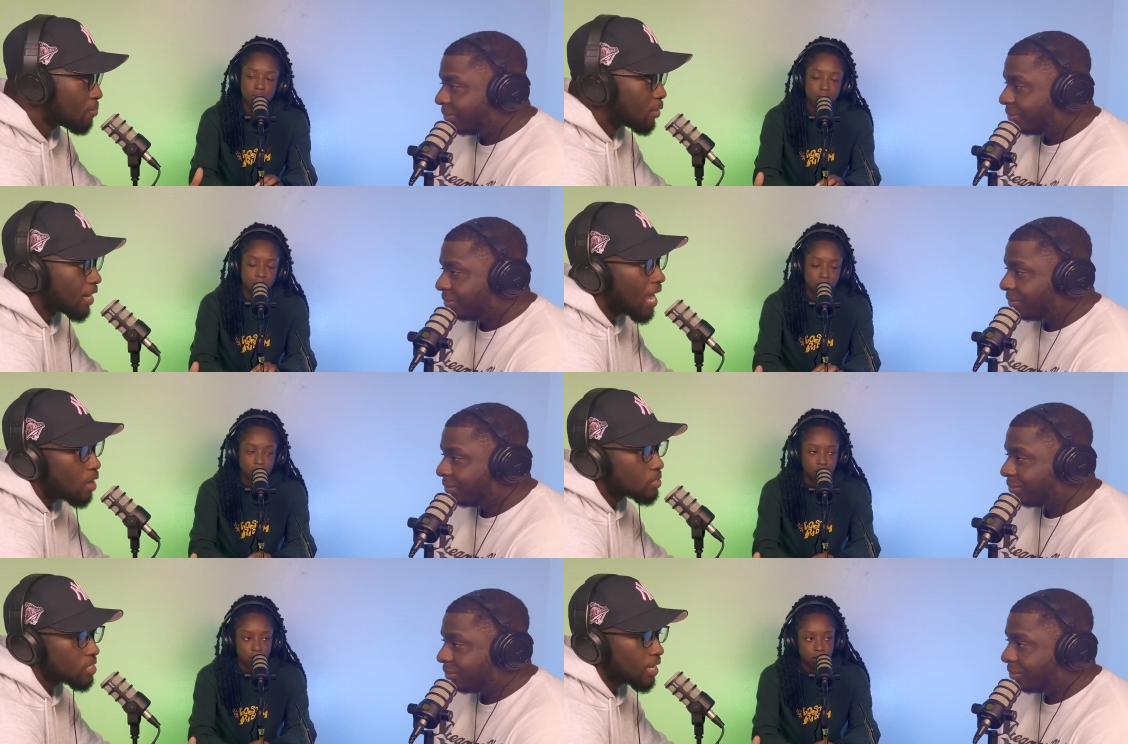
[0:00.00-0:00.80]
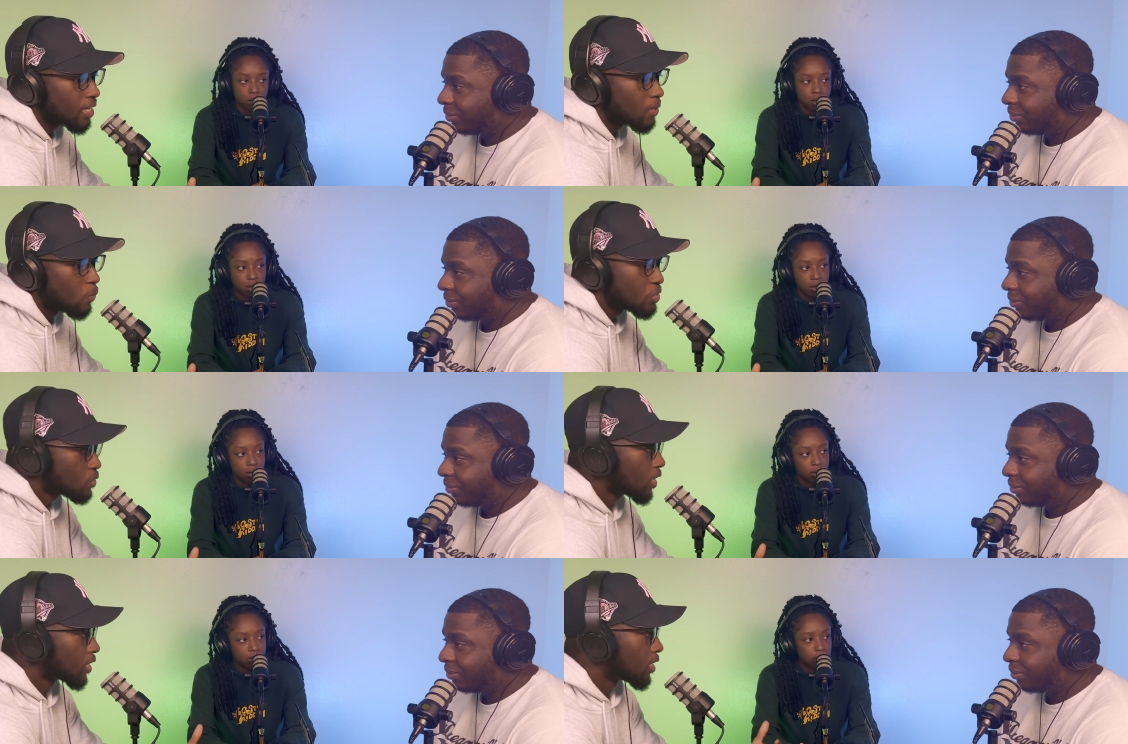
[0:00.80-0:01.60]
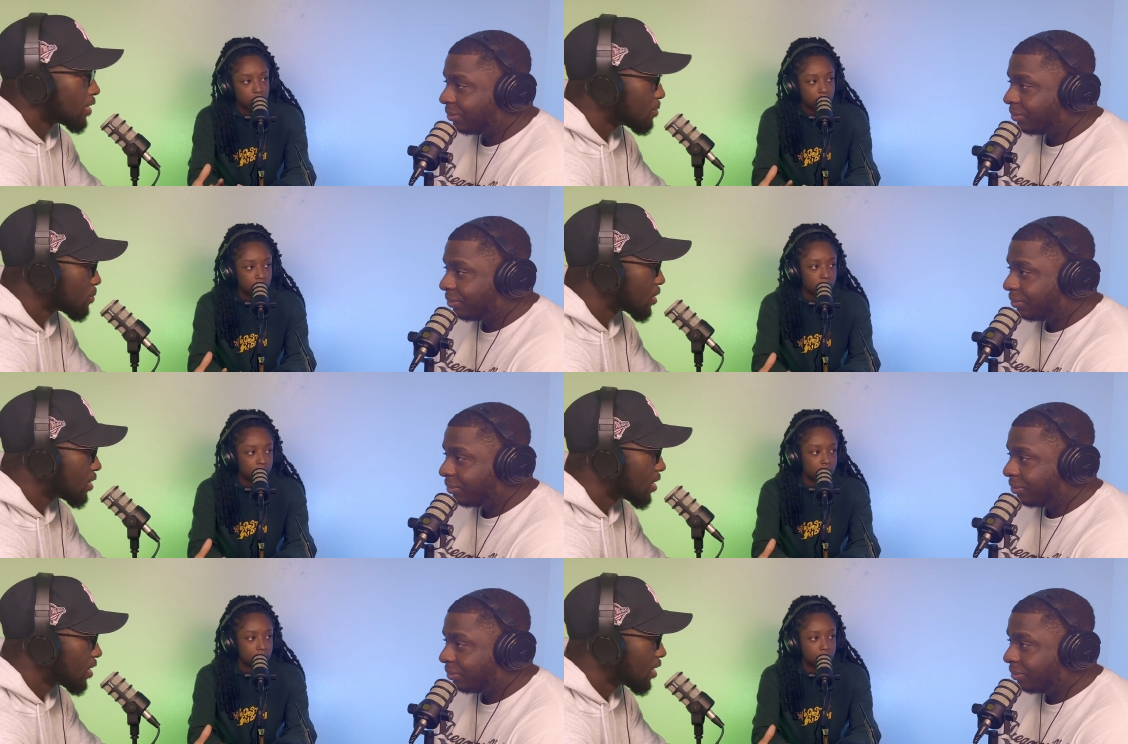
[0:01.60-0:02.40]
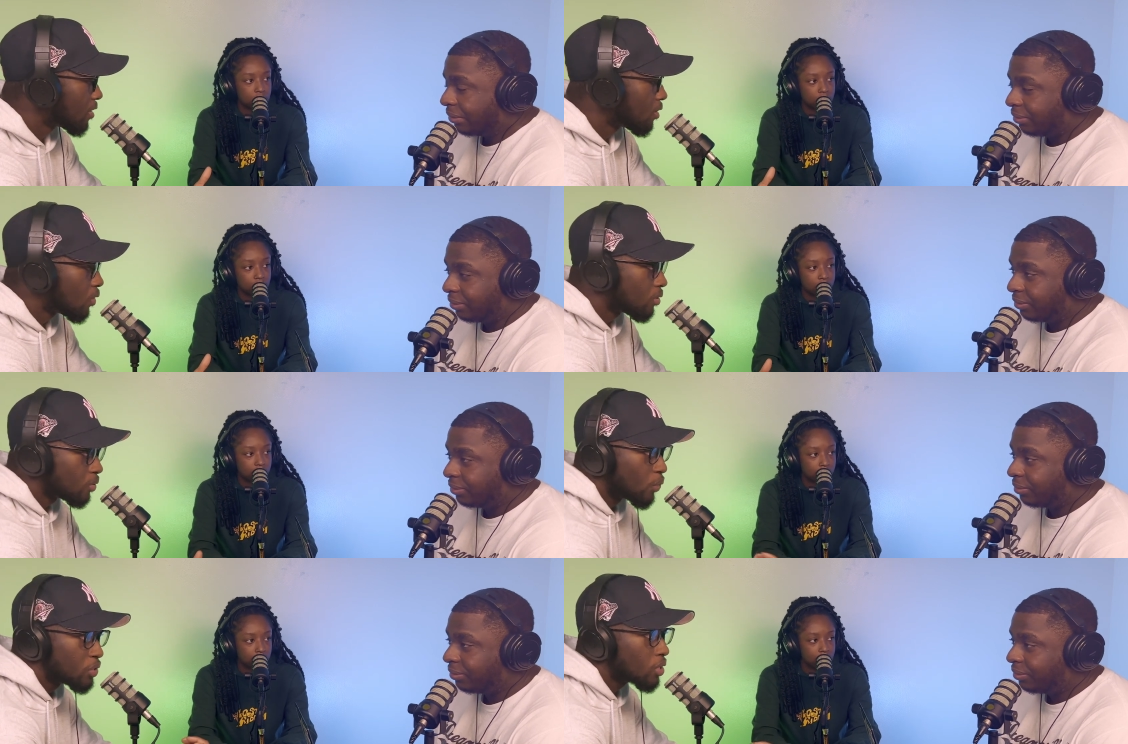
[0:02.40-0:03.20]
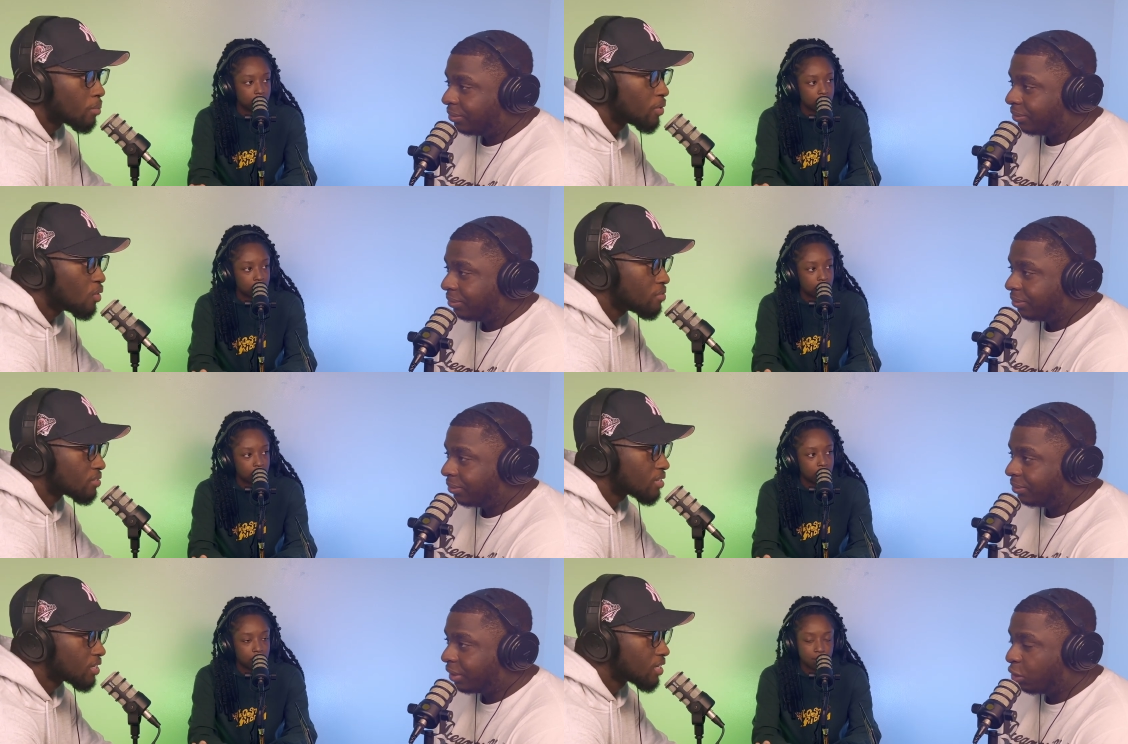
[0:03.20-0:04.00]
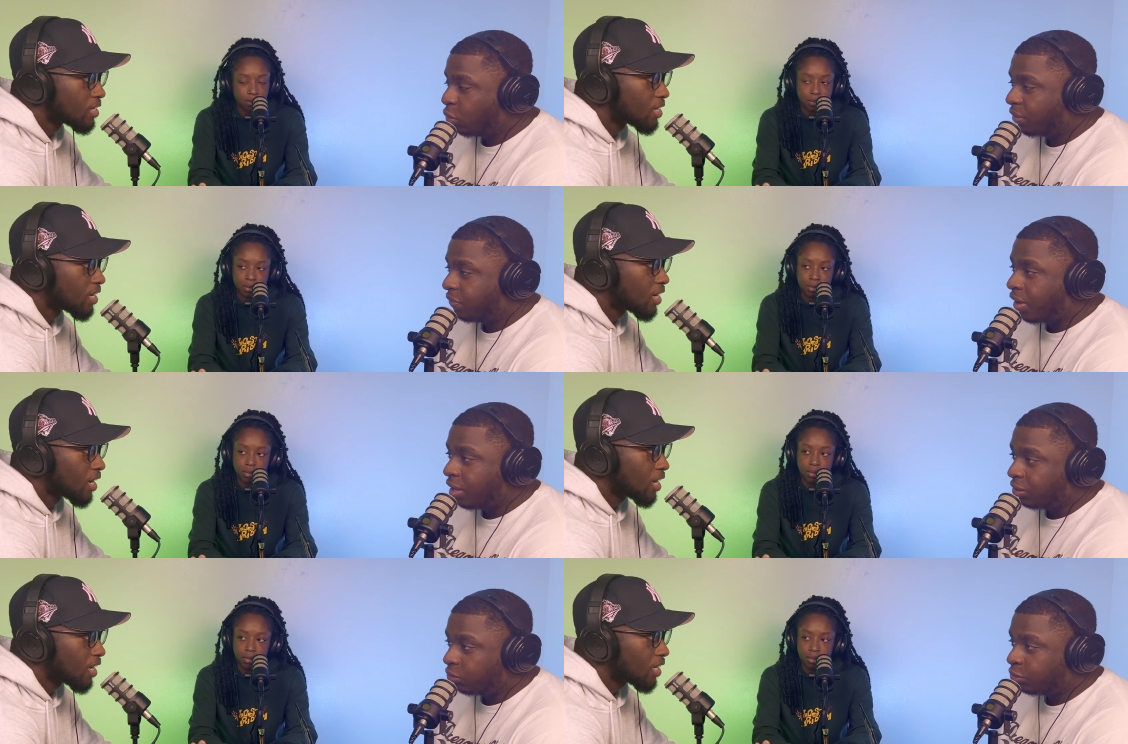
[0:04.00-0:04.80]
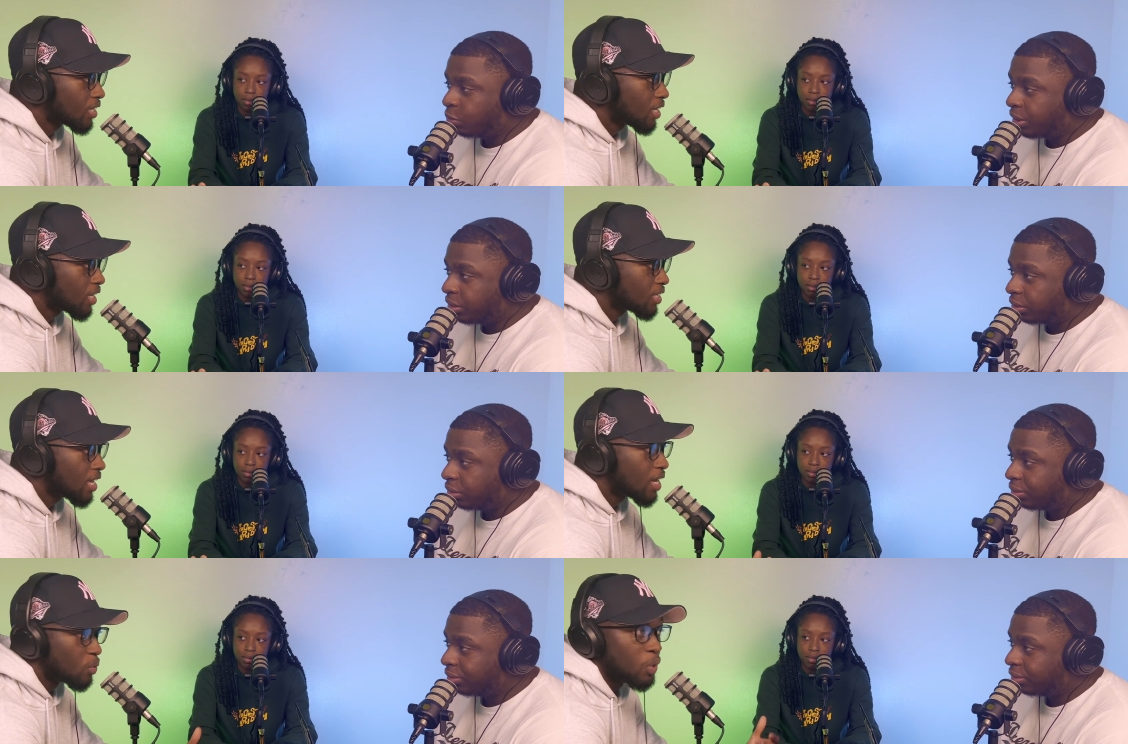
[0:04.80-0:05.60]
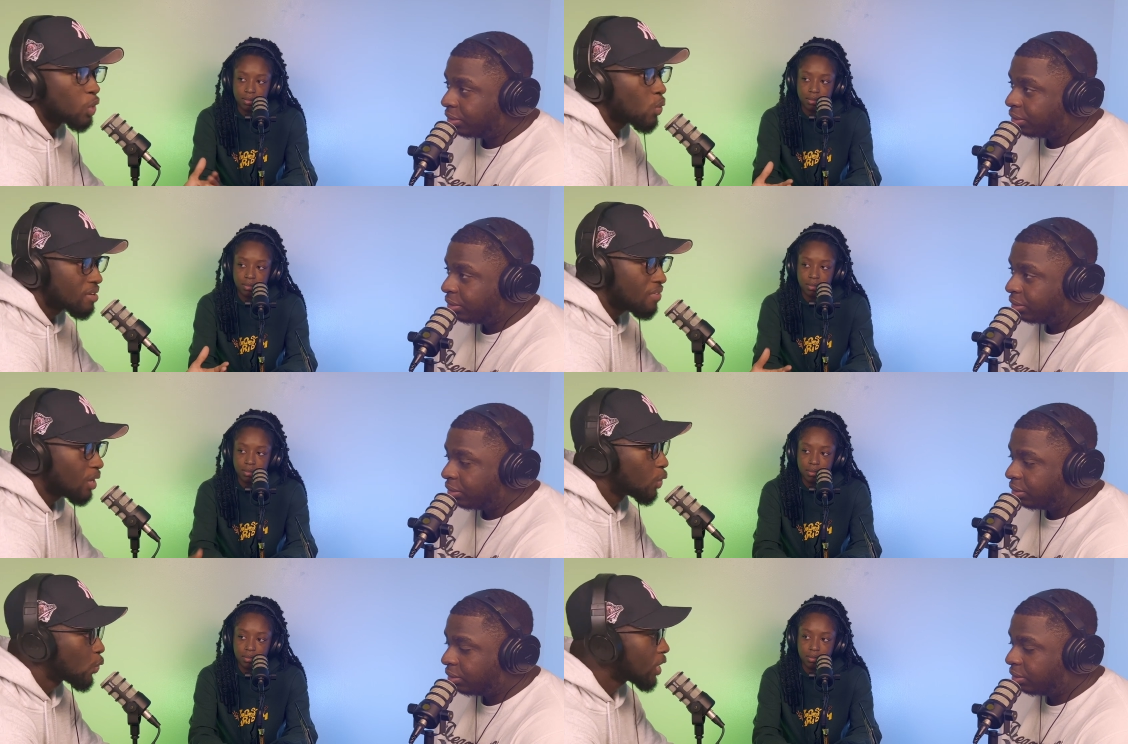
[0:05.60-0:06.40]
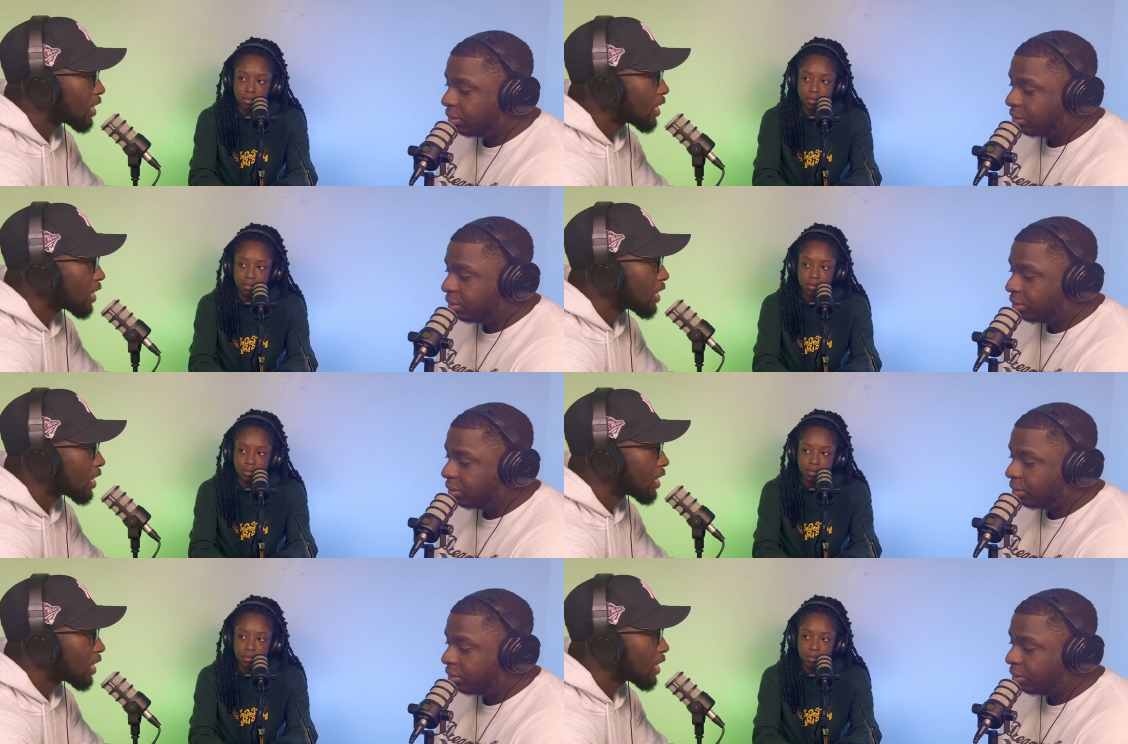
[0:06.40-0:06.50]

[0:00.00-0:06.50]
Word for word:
Speaker 1: But now it's like once you get the number, when you coming over, a quick follow, you in? Yeah, a quick follow, a quick